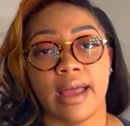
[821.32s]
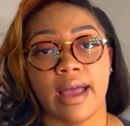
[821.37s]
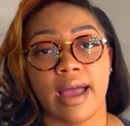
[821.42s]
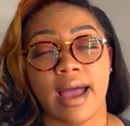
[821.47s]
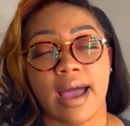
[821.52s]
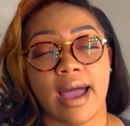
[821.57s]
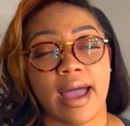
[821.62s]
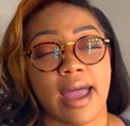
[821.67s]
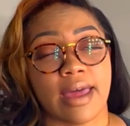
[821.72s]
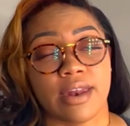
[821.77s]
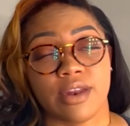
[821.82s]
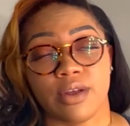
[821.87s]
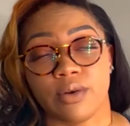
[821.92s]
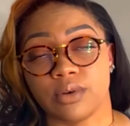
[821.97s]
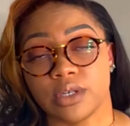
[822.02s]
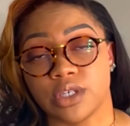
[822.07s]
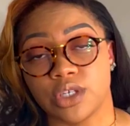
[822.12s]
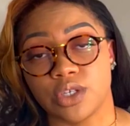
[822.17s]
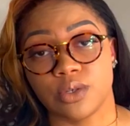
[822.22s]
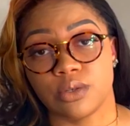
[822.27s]
I had no
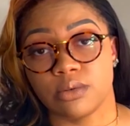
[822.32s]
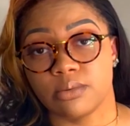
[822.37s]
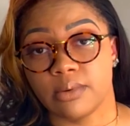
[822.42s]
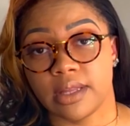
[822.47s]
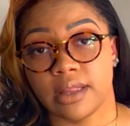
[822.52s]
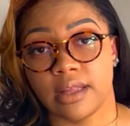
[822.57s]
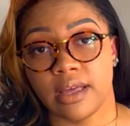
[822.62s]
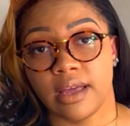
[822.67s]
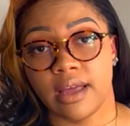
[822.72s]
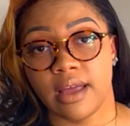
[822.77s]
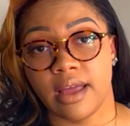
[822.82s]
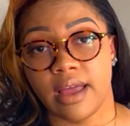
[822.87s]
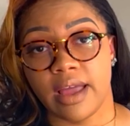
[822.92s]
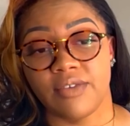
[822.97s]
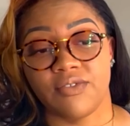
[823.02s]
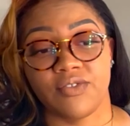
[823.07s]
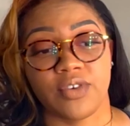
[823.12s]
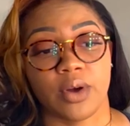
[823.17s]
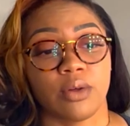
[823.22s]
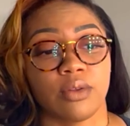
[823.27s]
issues with it. It
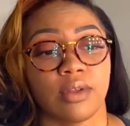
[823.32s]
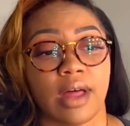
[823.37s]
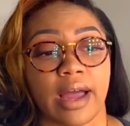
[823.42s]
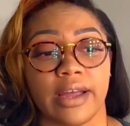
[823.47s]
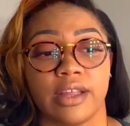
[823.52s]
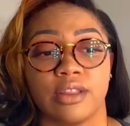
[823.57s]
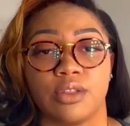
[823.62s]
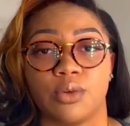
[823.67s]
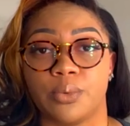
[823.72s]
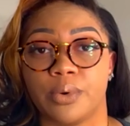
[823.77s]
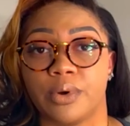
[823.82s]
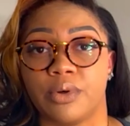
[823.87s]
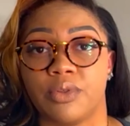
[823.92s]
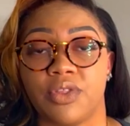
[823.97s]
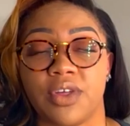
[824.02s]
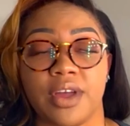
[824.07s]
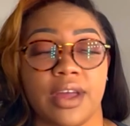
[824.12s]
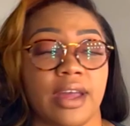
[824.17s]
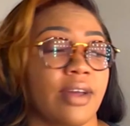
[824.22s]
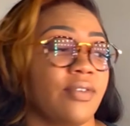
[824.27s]
felt like the real
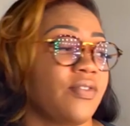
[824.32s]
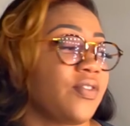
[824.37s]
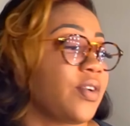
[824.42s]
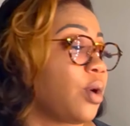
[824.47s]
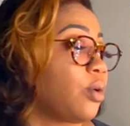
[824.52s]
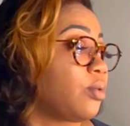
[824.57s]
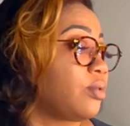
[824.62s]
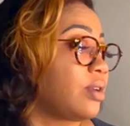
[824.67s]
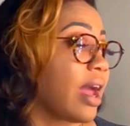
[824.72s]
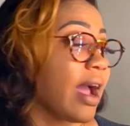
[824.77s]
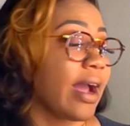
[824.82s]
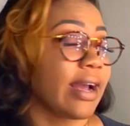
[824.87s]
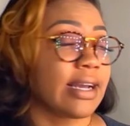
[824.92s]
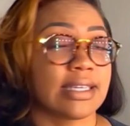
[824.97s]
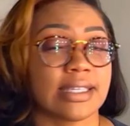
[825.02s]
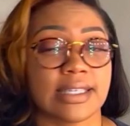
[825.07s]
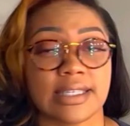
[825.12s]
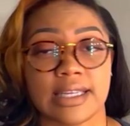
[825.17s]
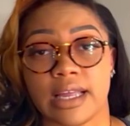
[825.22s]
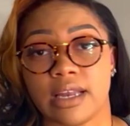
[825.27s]
thing. It felt
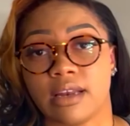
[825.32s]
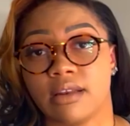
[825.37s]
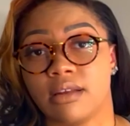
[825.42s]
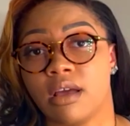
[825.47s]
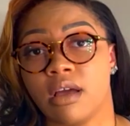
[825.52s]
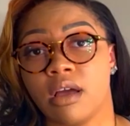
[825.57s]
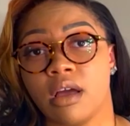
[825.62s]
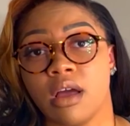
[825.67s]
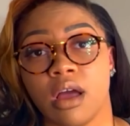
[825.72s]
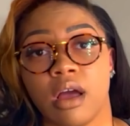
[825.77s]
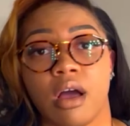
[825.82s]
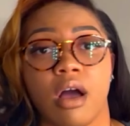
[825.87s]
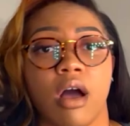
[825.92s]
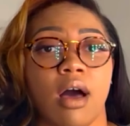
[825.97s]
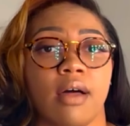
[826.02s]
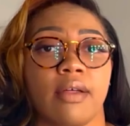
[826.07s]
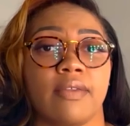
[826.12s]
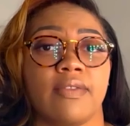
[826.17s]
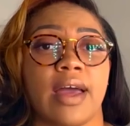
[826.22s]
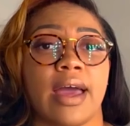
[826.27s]
nice and
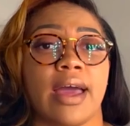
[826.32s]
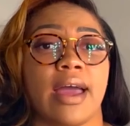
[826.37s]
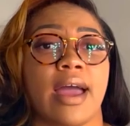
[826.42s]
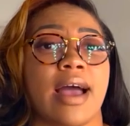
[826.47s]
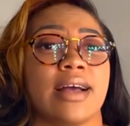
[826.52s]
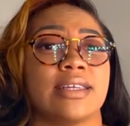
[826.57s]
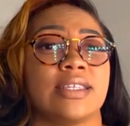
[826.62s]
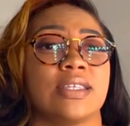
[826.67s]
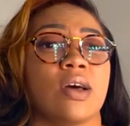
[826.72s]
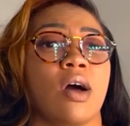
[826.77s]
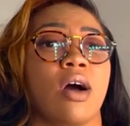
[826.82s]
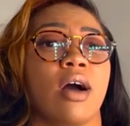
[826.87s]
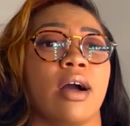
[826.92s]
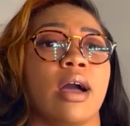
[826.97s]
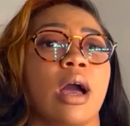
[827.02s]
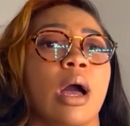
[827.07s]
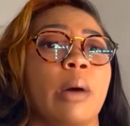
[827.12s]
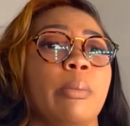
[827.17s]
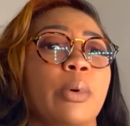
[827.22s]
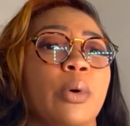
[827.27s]
all that. I saw a
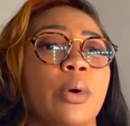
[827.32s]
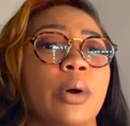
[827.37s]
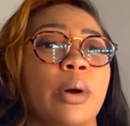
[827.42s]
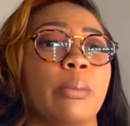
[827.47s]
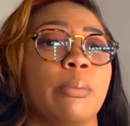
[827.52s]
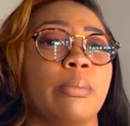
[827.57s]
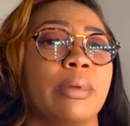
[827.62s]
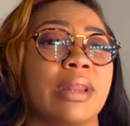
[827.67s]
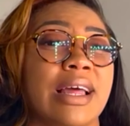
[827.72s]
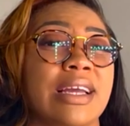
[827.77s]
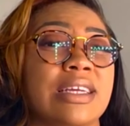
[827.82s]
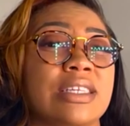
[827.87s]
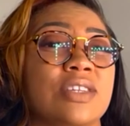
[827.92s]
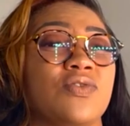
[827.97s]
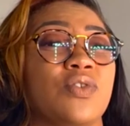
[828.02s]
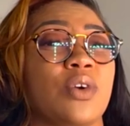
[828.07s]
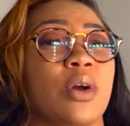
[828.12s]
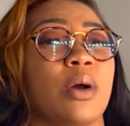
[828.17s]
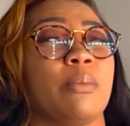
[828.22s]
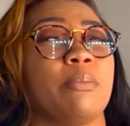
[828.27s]
couple complaints
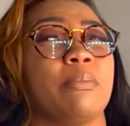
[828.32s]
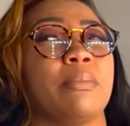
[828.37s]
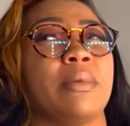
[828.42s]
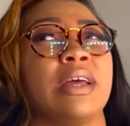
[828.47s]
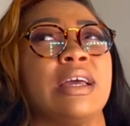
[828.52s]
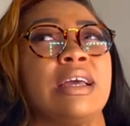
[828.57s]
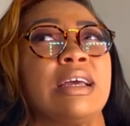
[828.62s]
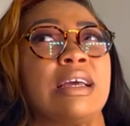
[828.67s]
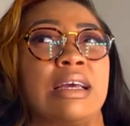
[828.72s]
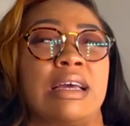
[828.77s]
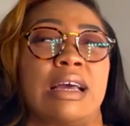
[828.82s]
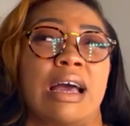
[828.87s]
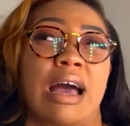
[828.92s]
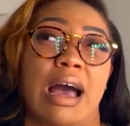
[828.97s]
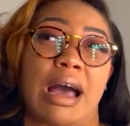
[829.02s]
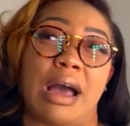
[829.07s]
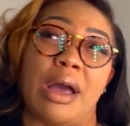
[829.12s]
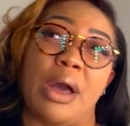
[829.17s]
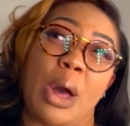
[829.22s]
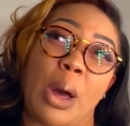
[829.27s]
from
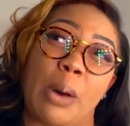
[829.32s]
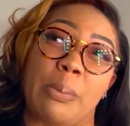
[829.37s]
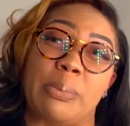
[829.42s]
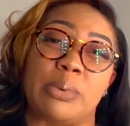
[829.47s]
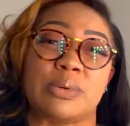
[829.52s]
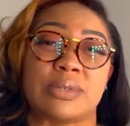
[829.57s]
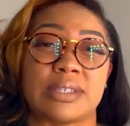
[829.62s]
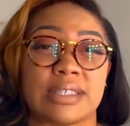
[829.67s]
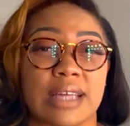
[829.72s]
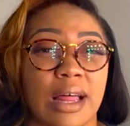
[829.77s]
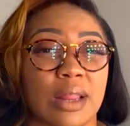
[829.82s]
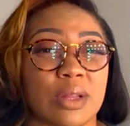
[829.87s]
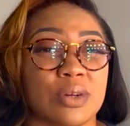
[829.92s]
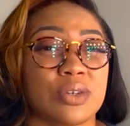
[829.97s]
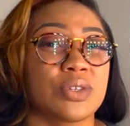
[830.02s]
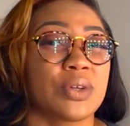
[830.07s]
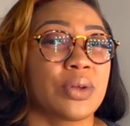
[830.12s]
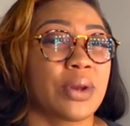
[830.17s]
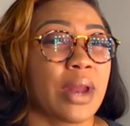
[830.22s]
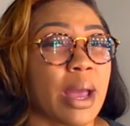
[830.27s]
a couple sellers
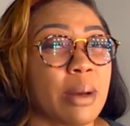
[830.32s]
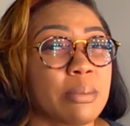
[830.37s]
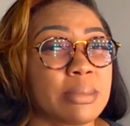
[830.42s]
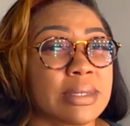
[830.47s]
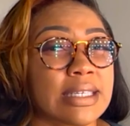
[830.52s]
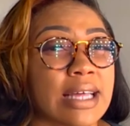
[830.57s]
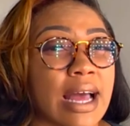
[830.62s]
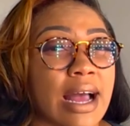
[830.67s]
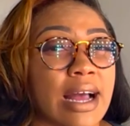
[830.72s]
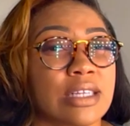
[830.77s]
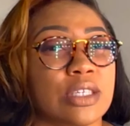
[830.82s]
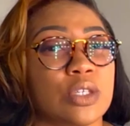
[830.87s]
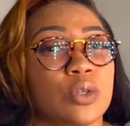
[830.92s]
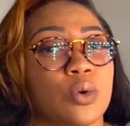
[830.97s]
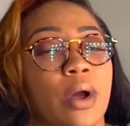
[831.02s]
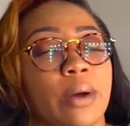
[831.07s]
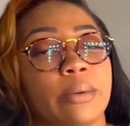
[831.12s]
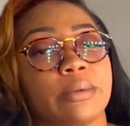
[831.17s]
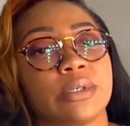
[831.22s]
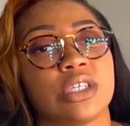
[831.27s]
on Amazon, so
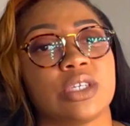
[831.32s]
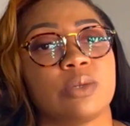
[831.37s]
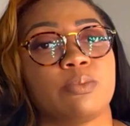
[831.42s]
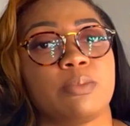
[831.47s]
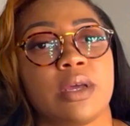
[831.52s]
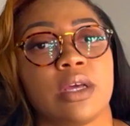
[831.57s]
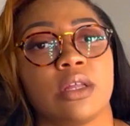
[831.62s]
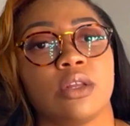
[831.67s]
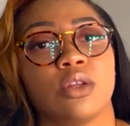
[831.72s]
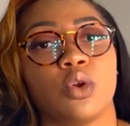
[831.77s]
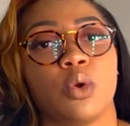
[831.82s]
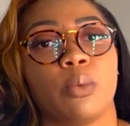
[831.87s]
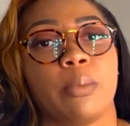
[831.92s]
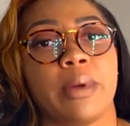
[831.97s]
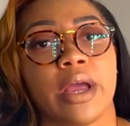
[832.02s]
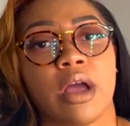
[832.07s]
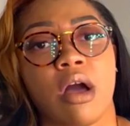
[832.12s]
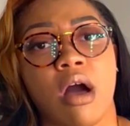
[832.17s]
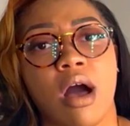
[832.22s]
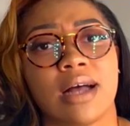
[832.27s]
I would just be a little
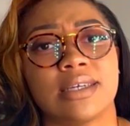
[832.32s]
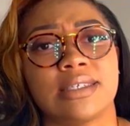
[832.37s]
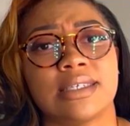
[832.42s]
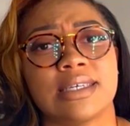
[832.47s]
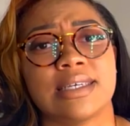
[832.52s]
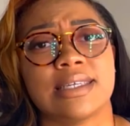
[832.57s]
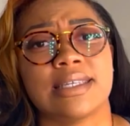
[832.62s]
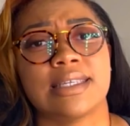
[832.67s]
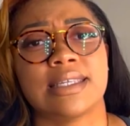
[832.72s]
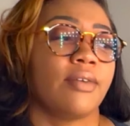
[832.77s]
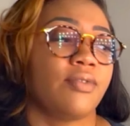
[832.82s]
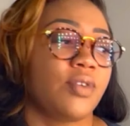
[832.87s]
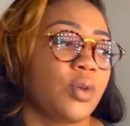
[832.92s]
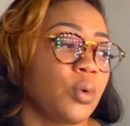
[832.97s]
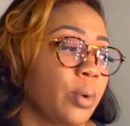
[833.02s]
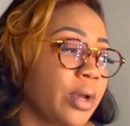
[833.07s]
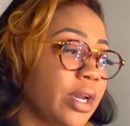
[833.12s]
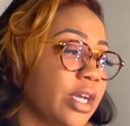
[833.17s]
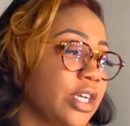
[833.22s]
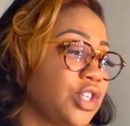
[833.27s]
bit cautious if you
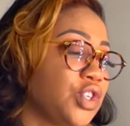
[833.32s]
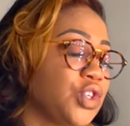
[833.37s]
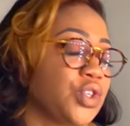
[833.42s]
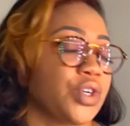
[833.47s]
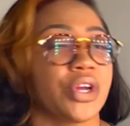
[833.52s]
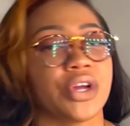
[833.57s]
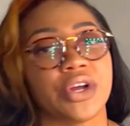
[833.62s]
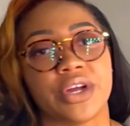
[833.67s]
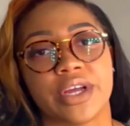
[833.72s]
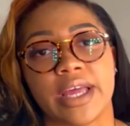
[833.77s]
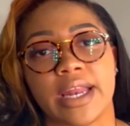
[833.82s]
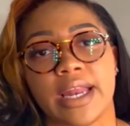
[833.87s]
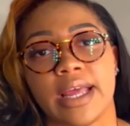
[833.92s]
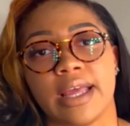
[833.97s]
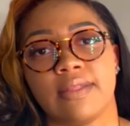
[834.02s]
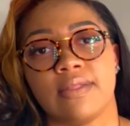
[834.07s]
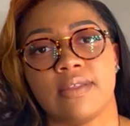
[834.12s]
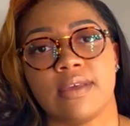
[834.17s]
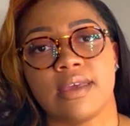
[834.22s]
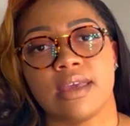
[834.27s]
want to ensure you're getting
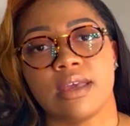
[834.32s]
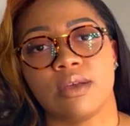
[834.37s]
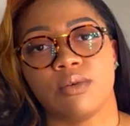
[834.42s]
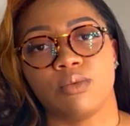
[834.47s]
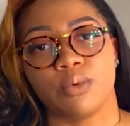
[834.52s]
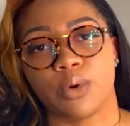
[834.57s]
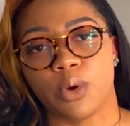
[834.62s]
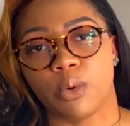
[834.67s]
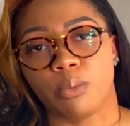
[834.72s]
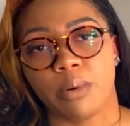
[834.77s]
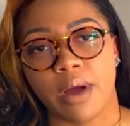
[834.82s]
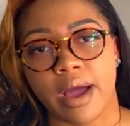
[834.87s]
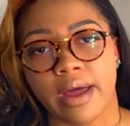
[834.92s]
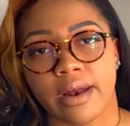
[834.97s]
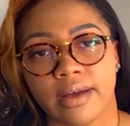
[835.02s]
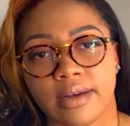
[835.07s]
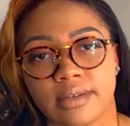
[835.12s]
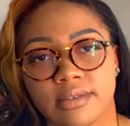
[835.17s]
the real product.